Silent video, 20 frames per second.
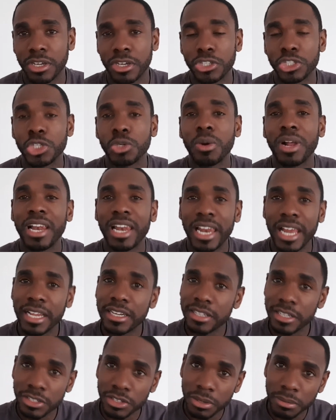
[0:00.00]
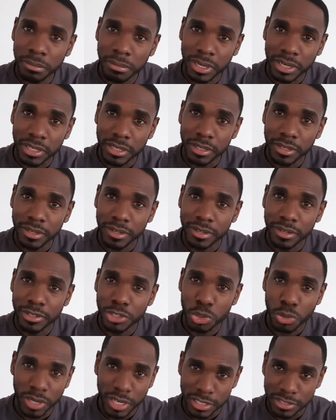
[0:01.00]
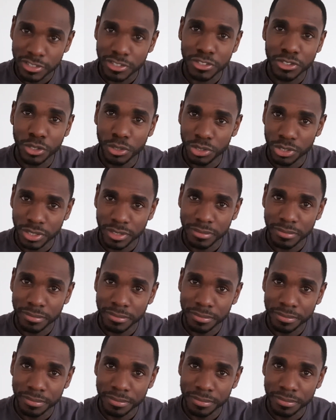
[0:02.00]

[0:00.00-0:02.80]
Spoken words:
You are lending your money to an institution.